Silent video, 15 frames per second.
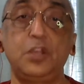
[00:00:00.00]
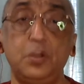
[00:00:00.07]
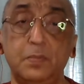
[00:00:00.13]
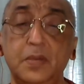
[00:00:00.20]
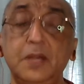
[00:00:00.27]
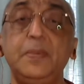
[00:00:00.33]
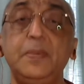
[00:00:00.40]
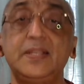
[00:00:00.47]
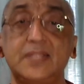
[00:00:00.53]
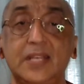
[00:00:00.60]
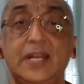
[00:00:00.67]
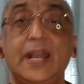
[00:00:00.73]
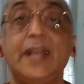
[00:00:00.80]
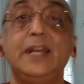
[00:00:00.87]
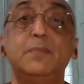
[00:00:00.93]
human beings
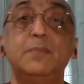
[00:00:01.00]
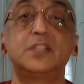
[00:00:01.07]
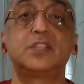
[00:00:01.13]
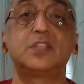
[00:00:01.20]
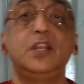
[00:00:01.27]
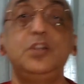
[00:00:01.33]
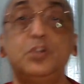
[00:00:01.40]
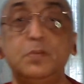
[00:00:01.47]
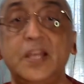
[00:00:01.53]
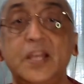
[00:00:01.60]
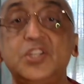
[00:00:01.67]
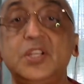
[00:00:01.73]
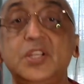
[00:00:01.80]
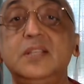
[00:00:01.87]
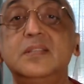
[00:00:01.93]
and animals into
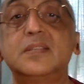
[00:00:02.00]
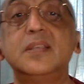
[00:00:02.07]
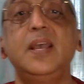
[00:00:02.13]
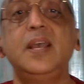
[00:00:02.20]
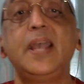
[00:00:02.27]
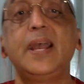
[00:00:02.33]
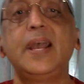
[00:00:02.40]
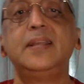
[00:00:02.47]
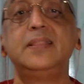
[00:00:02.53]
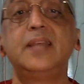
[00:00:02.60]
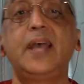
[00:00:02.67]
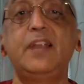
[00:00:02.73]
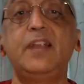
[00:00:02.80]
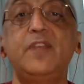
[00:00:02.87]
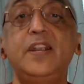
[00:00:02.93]
machines, and
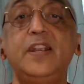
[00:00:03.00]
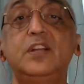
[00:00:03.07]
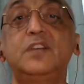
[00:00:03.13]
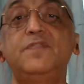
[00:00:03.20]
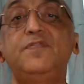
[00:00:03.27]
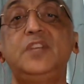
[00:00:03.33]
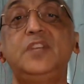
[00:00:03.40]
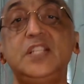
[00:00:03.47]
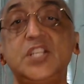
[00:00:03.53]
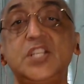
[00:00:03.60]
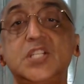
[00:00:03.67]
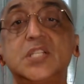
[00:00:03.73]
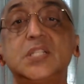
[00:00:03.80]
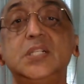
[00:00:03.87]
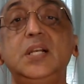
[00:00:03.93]
the advent of
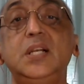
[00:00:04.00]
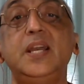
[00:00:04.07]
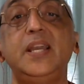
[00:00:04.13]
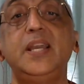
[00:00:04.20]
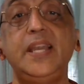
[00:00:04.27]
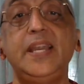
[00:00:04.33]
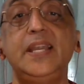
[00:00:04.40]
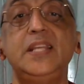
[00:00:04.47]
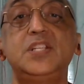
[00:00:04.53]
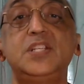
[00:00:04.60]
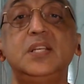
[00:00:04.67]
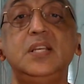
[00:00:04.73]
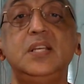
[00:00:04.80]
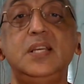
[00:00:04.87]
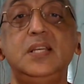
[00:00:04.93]
digital age
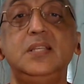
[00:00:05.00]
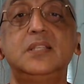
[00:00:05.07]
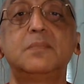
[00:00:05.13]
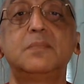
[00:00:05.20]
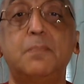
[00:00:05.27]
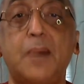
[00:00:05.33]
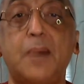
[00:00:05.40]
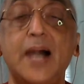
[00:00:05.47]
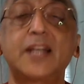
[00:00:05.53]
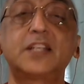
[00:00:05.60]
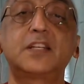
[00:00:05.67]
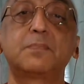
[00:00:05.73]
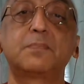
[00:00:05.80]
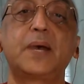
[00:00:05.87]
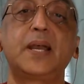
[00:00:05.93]
is
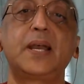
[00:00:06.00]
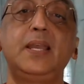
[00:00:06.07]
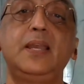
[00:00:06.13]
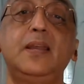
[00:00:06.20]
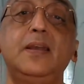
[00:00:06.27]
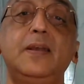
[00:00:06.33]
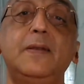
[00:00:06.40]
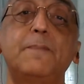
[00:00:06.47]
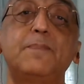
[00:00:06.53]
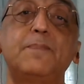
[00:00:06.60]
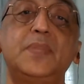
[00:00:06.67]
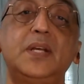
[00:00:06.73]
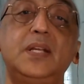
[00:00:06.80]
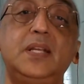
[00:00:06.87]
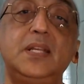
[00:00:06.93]
marked by
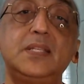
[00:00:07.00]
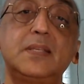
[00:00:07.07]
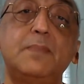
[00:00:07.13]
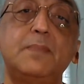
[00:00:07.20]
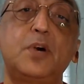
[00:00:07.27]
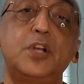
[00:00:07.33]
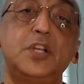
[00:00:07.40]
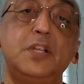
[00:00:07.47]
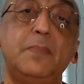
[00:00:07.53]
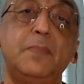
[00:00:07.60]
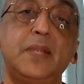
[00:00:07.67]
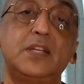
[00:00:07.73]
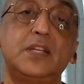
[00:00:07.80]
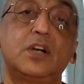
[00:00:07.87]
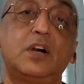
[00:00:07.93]
the
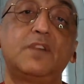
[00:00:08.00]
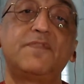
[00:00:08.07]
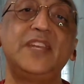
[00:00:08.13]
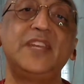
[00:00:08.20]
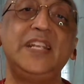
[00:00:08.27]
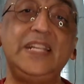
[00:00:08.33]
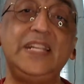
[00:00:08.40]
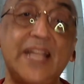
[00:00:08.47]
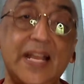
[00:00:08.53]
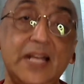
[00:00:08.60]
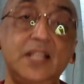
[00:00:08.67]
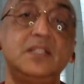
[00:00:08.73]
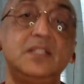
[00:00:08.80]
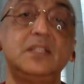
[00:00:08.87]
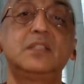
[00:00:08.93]
disembodiment of
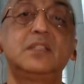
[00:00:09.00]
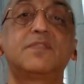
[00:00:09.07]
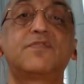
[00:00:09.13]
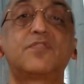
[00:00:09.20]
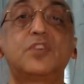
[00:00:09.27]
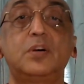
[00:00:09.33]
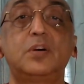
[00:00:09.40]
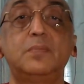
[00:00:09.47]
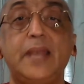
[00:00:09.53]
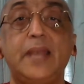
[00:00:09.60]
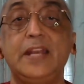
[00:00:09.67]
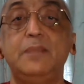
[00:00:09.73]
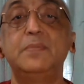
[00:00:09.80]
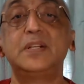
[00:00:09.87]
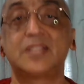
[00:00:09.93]
intelligence from
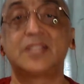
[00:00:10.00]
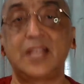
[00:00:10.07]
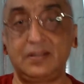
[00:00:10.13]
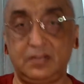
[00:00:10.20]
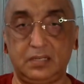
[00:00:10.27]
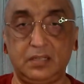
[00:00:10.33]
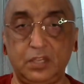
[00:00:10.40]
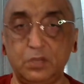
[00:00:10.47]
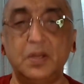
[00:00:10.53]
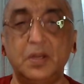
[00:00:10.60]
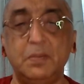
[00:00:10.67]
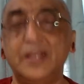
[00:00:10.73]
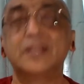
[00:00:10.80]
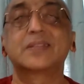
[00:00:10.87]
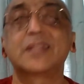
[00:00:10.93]
animals and
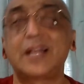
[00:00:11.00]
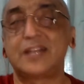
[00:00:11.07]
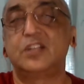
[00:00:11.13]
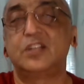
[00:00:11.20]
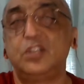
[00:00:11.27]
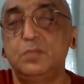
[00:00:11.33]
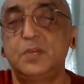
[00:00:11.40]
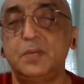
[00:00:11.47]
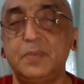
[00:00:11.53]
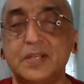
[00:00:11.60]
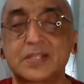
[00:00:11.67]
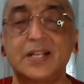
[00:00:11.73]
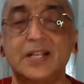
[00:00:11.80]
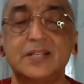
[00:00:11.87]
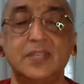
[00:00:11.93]
human beings, largely human
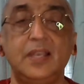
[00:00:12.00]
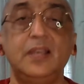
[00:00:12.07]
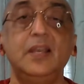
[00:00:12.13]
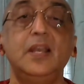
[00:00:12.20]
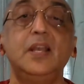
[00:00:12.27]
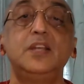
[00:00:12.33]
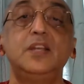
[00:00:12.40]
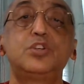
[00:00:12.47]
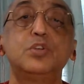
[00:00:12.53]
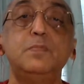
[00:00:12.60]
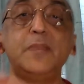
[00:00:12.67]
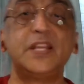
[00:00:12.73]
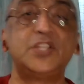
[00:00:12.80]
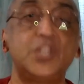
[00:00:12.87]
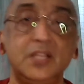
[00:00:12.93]
beings, let's say, to
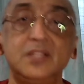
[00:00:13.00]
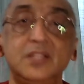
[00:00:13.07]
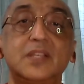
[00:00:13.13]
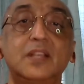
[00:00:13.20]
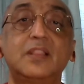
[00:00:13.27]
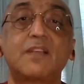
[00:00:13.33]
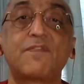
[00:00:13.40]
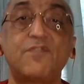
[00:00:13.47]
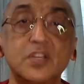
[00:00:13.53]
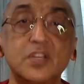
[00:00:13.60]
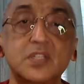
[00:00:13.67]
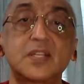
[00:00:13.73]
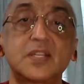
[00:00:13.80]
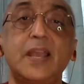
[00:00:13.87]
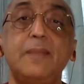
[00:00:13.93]
machines. And the
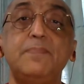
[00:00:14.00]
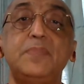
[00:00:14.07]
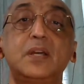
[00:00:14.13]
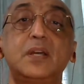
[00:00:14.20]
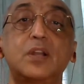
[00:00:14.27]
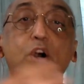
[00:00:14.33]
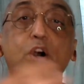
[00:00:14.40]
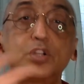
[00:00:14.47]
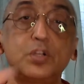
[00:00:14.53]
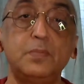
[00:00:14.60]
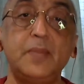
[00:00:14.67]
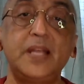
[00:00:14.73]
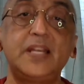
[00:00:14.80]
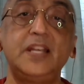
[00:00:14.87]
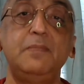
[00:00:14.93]
first time they are
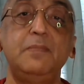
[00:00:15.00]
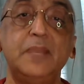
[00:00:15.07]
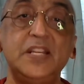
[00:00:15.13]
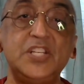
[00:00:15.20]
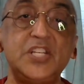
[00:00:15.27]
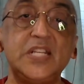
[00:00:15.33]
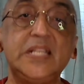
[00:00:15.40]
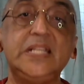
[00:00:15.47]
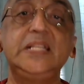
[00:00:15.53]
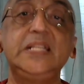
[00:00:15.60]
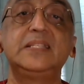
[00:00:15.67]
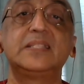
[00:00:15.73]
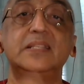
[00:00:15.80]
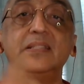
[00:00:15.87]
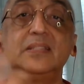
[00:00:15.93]
automated
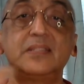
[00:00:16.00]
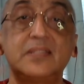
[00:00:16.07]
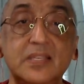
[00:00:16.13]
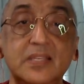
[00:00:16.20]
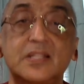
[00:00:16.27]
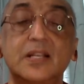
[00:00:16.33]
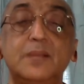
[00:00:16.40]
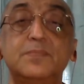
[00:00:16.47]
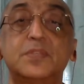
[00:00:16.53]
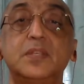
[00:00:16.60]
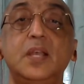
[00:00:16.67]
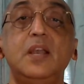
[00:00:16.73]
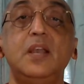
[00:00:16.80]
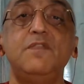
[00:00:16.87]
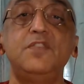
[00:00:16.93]
machines and
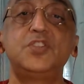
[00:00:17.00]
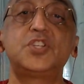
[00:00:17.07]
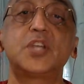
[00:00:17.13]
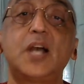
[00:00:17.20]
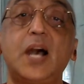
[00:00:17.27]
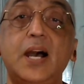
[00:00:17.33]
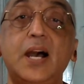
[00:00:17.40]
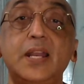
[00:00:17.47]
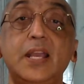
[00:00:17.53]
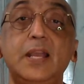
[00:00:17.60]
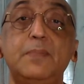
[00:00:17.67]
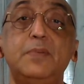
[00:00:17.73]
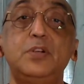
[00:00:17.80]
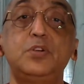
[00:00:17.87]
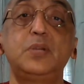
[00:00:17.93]
systems which are
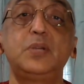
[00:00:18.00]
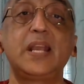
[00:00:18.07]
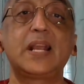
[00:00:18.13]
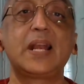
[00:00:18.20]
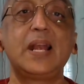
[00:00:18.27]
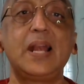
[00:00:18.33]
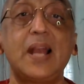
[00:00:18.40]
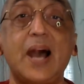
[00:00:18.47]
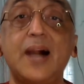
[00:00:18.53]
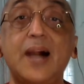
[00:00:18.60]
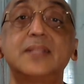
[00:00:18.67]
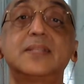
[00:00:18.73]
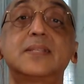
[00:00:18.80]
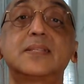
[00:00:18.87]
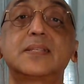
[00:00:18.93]
able to take
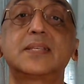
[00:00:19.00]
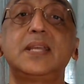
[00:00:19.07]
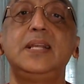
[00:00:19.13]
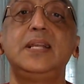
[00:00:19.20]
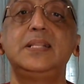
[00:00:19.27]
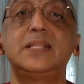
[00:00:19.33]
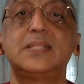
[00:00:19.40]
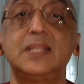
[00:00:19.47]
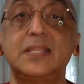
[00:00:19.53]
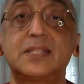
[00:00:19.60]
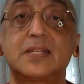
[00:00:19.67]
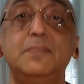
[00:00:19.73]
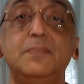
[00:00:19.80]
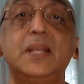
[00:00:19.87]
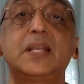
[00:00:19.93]
large scale
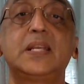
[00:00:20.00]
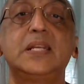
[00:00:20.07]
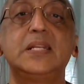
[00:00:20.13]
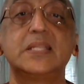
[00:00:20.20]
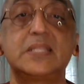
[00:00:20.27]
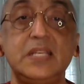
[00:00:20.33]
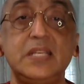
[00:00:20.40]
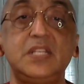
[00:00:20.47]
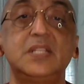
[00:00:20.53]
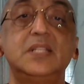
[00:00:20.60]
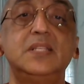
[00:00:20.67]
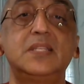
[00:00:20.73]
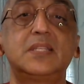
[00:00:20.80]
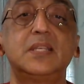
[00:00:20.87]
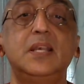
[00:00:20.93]
systemic
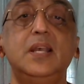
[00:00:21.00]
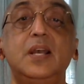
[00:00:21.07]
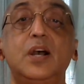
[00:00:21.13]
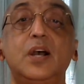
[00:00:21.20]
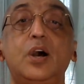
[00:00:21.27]
decisions